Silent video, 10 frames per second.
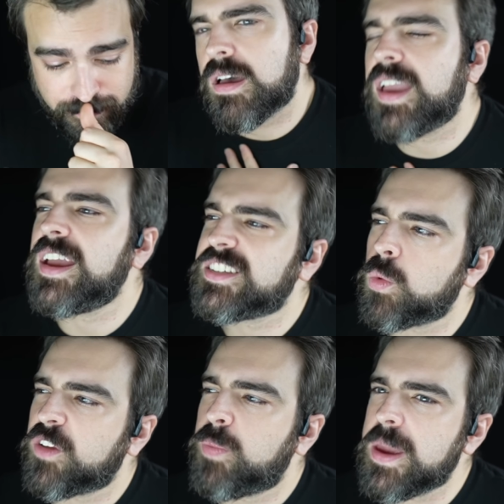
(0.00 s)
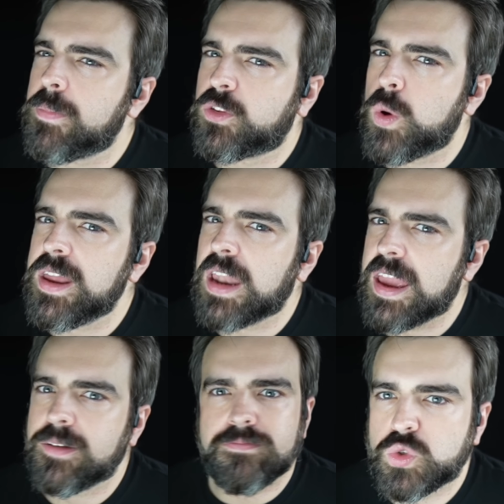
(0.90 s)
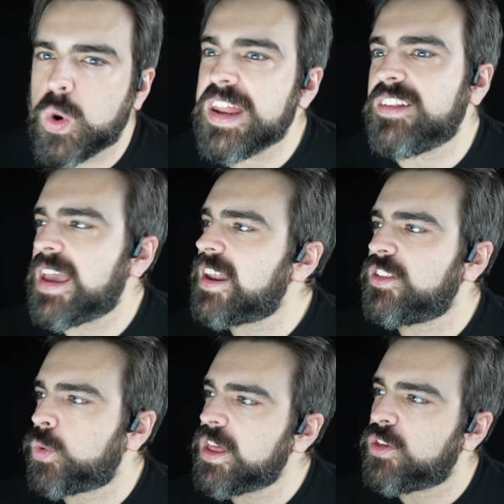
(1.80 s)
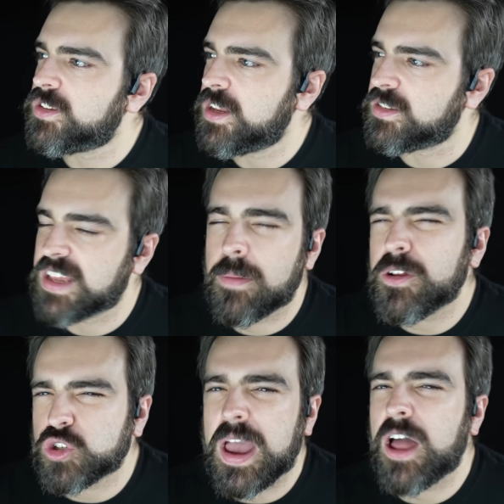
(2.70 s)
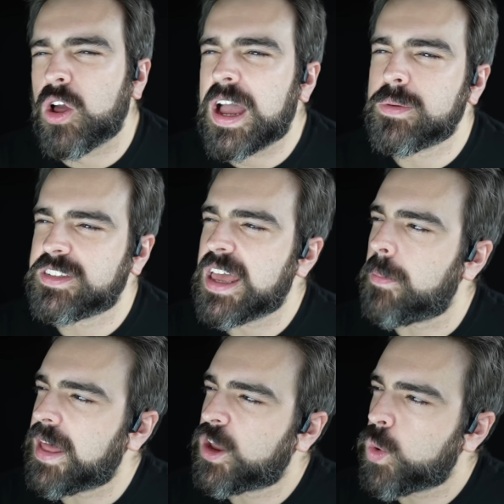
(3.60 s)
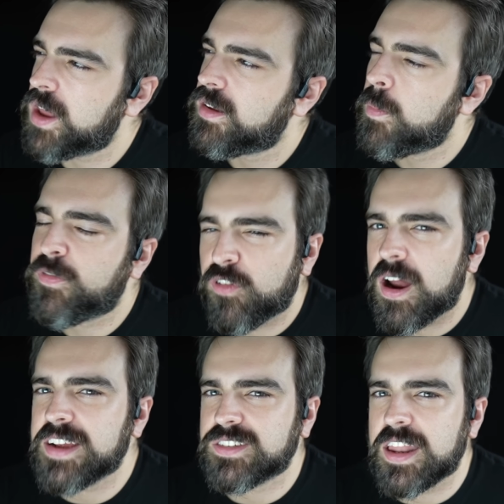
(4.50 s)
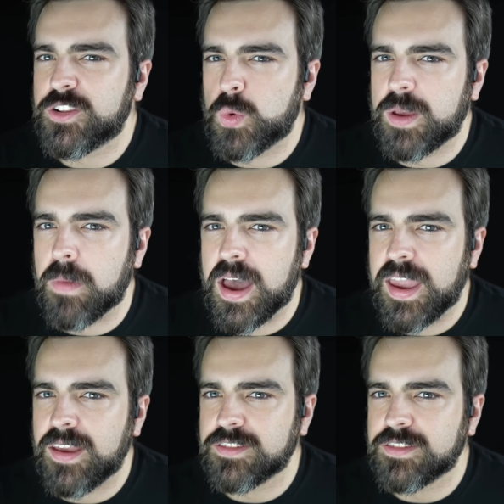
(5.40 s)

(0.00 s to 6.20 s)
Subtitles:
I guess it would have been between like 2010 and 2013 or something. I'm not sure how long I was there, but I quit before I started doing my